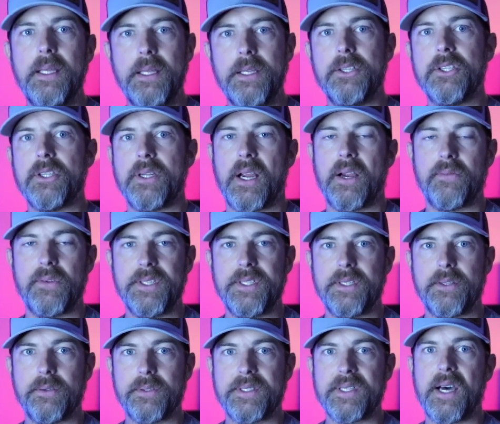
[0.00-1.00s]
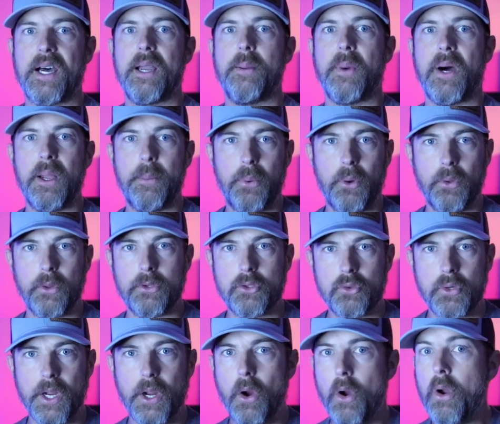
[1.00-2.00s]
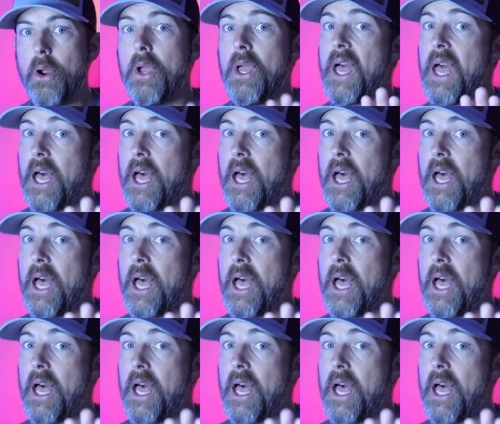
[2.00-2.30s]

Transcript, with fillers: each and every single time I pull the trigger.